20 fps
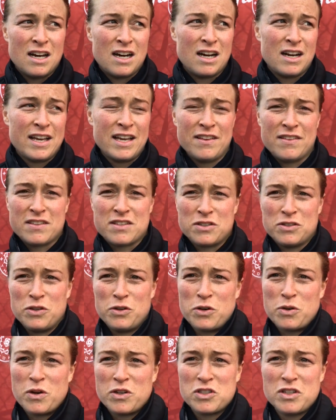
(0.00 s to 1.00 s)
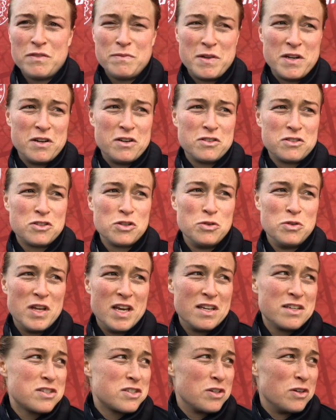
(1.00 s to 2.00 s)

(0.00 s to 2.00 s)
Uh, yeah, that's a loaded question. I've been here two days,